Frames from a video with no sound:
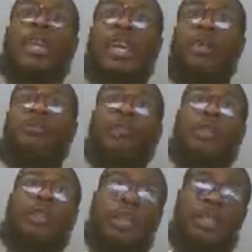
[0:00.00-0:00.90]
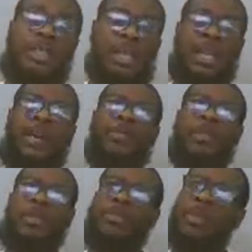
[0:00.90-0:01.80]
came to the Nuggets, he had
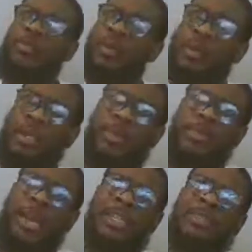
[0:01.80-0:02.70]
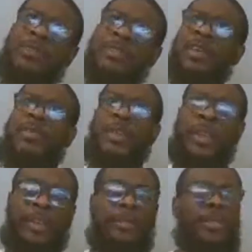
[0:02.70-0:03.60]
obviously been with the Magic for 7
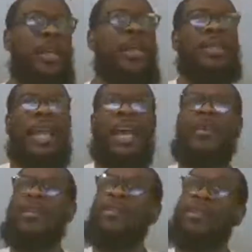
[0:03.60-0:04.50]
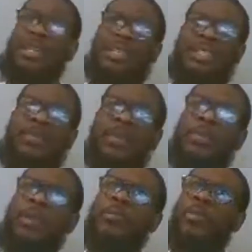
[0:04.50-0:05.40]
years. They hadn't necessarily
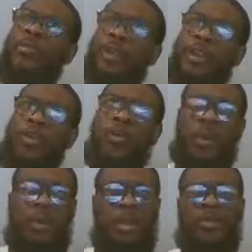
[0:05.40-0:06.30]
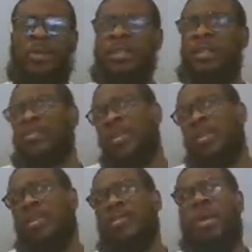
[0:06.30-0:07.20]
been a perennial winner. They've been to the
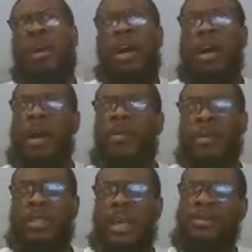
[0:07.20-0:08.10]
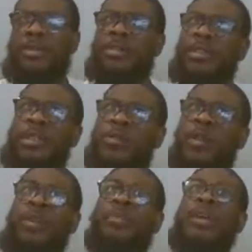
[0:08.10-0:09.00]
playoffs a couple of times during his
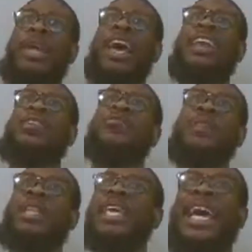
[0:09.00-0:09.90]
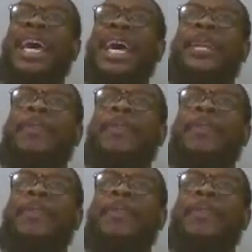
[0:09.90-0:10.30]
career, but hadn't really had